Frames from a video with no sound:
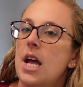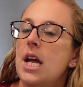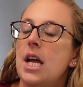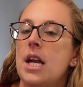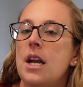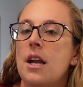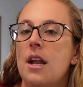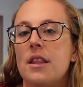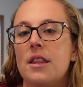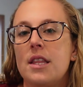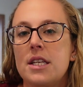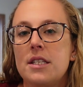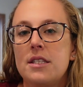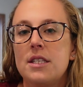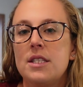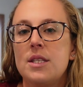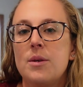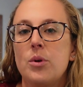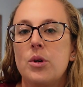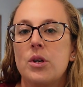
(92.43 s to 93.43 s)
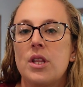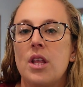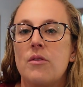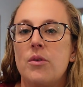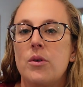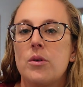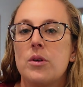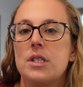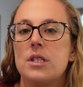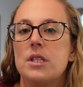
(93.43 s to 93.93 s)
And this is a book that
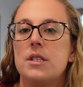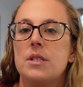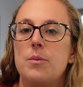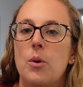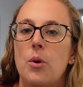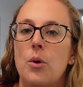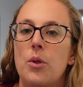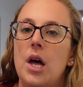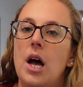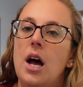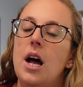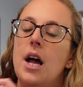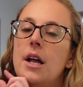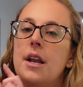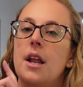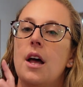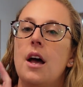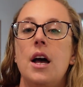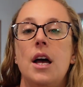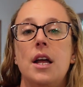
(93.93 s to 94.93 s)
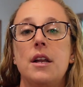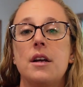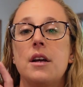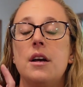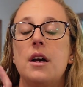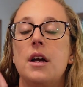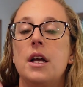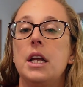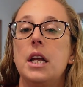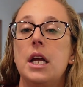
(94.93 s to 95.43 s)
focuses both on
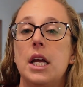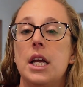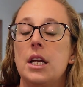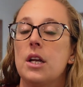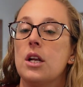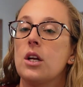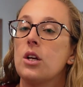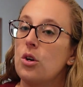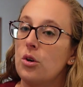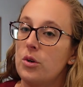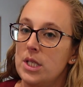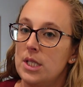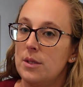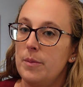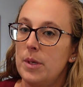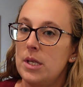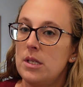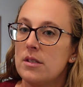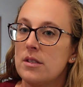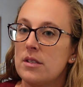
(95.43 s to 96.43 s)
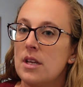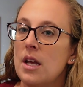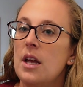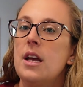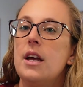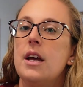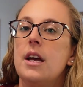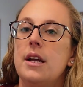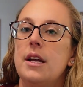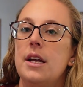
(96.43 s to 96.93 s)
Hanukkah and Christmas.
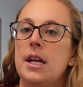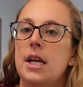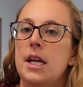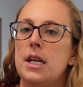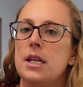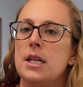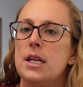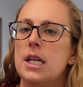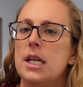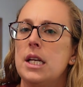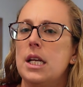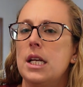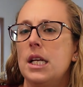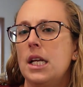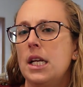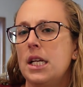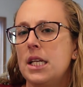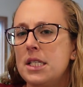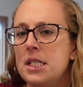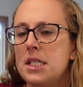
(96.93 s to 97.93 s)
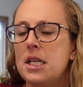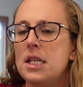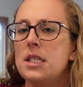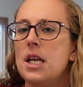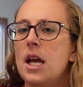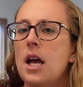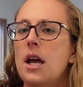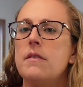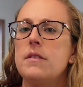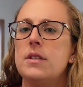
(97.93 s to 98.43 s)
And it does
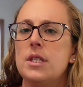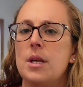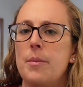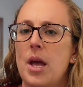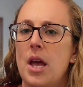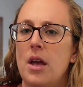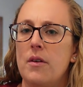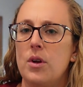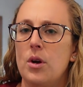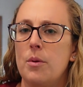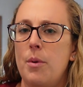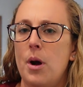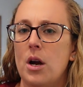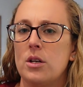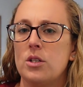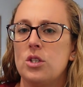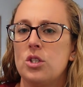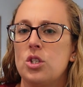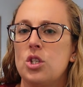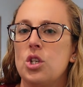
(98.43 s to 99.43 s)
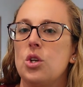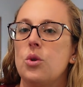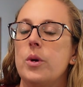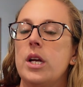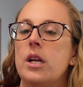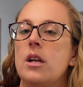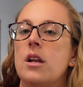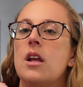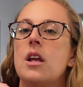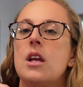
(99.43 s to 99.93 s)
have some heavier parts to
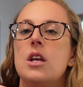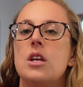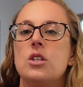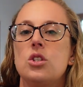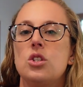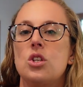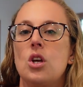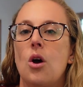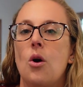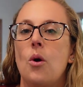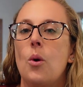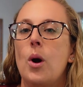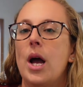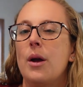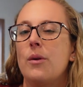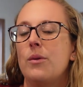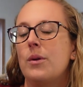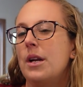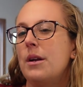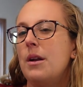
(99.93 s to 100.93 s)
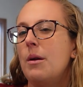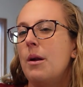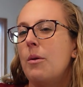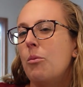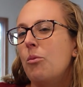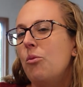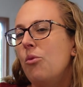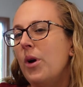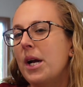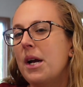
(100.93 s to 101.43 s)
it, so I would
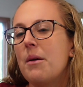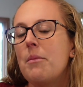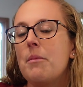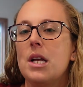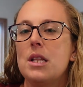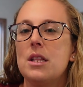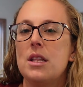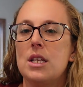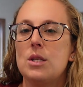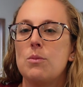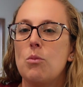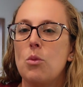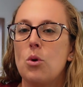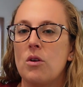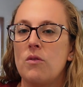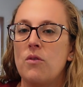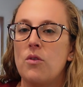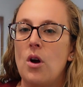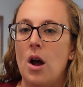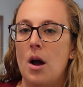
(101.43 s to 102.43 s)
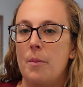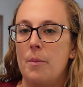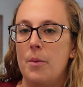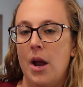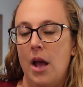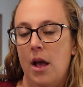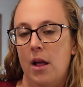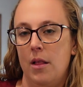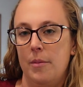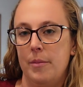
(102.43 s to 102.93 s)
recommend this more for
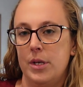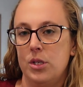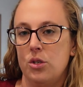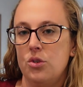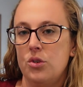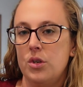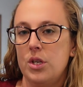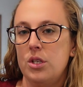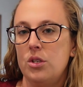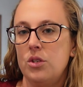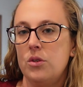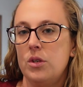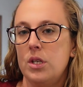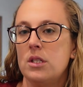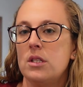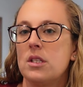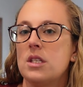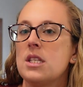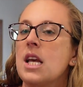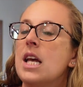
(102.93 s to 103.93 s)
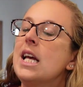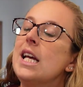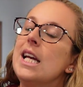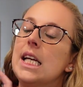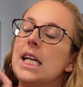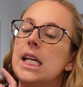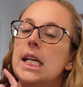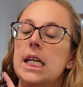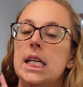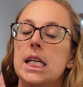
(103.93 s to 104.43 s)
upper elementary students.
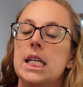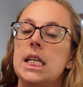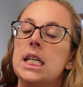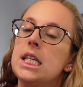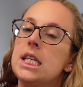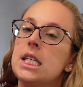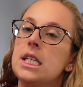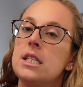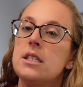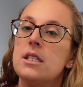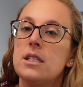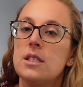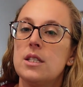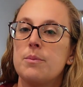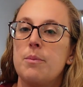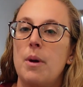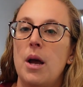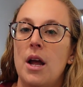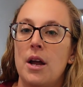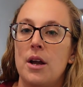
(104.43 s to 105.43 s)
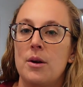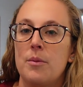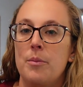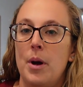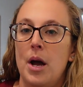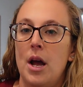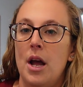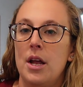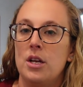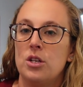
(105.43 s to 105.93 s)
And it is inspired
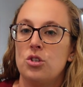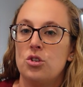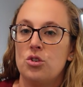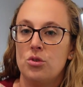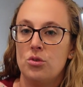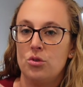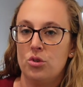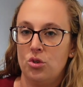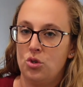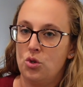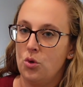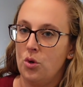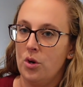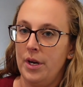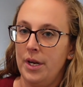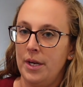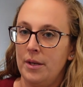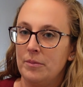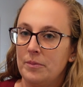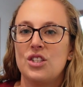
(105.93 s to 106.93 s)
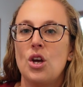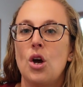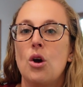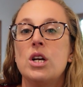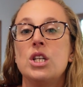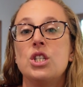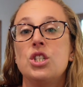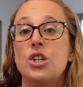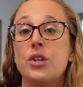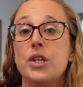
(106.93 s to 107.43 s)
by a true story. So
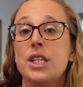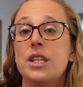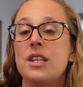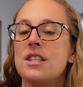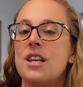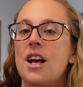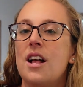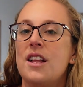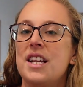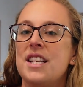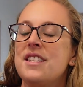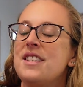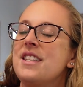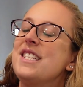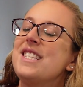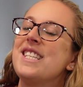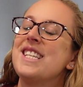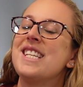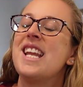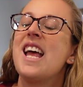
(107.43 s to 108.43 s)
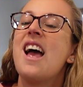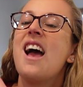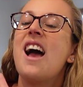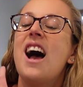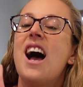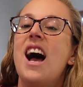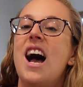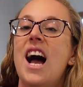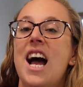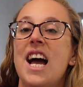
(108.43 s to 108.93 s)
during this holiday season,
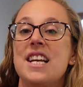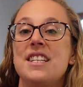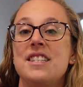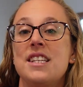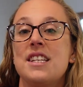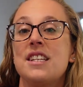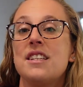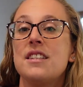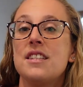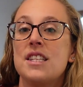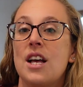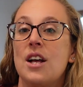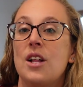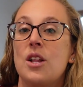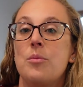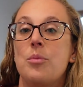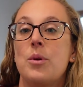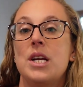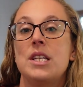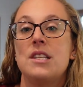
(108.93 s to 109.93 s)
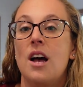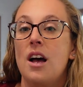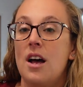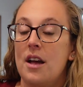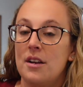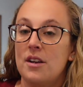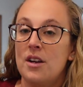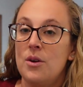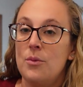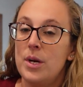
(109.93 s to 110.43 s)
Isaac celebrates
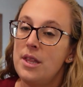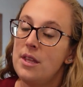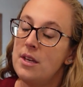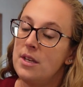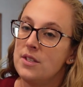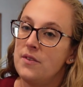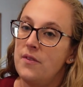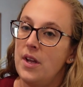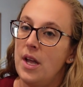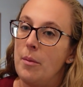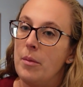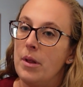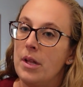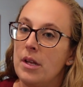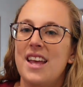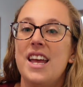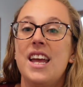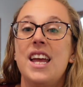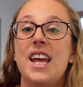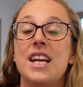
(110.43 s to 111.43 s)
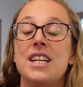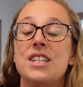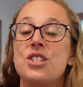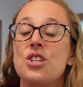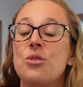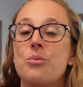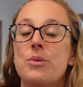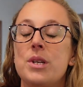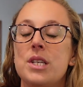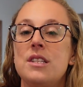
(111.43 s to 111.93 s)
Hanukkah with his family, and
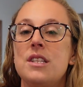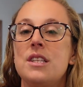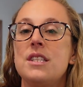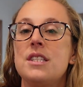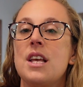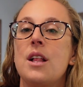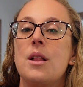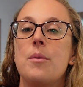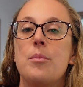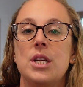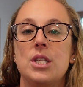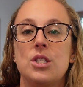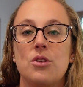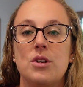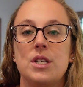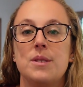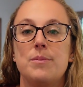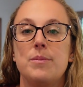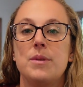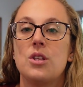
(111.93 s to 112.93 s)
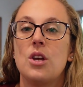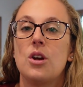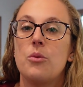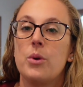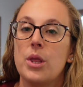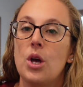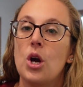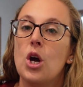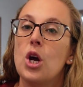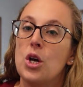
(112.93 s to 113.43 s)
Teresa celebrates Christmas
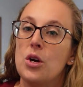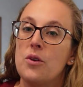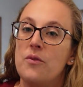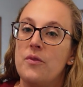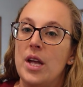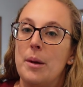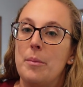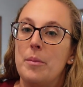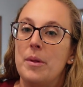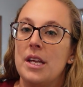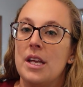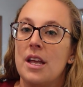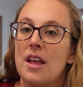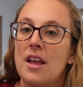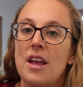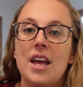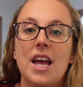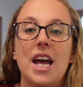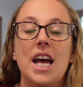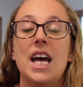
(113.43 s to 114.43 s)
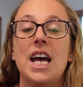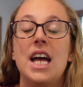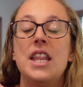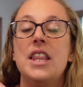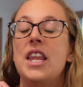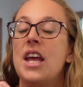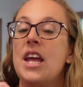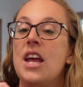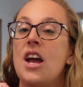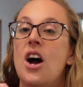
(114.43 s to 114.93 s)
with her family.
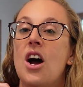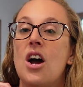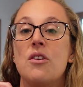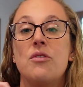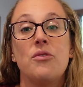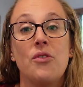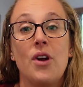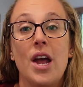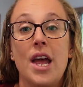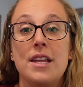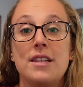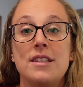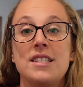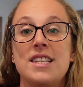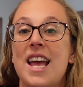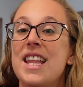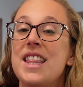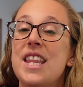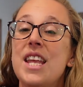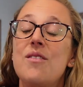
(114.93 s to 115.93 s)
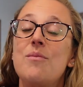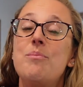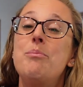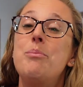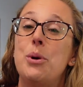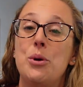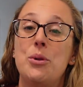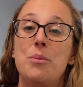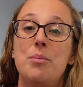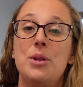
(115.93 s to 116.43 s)
And they are friends, and they've
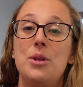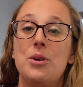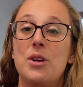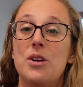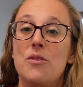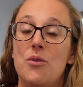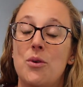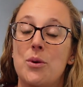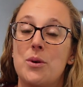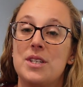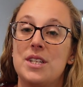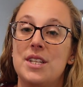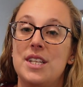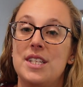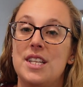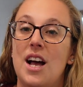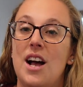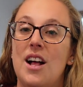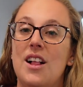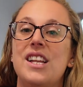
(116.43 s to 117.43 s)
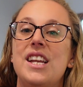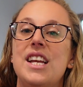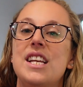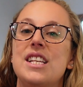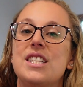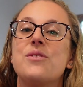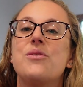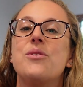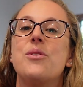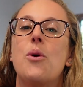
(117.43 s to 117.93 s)
both been looking forward to these
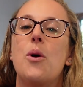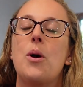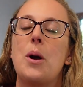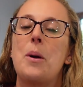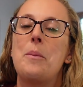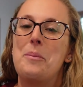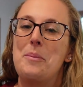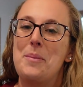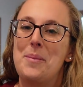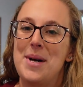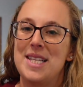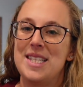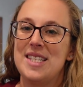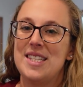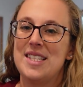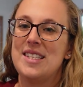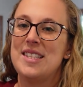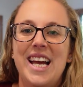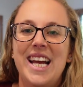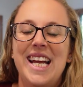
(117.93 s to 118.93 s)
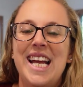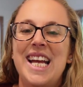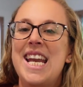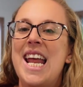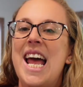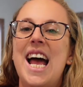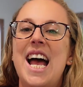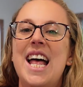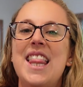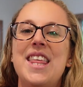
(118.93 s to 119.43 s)
holidays for months. And
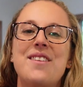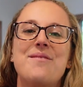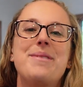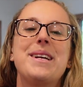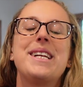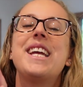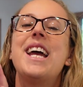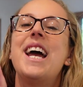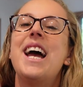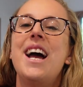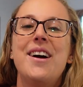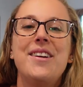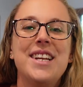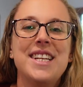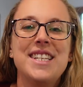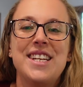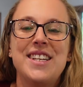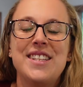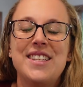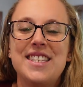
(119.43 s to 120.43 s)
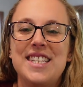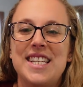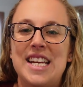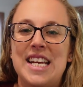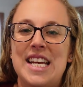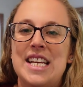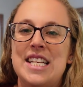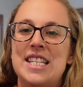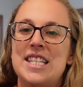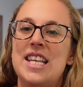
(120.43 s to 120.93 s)
they've been counting down the
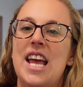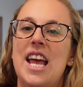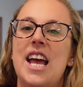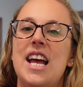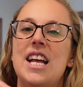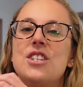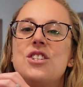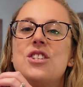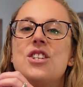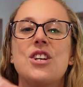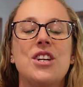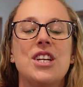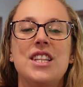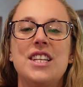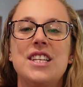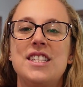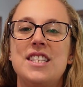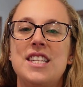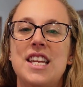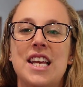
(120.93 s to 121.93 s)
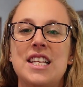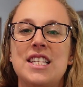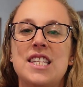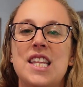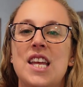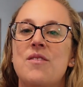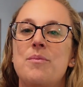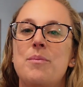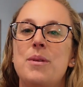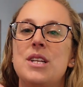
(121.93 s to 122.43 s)
days, and during these days,
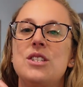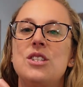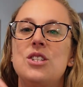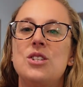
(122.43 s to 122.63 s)
they've been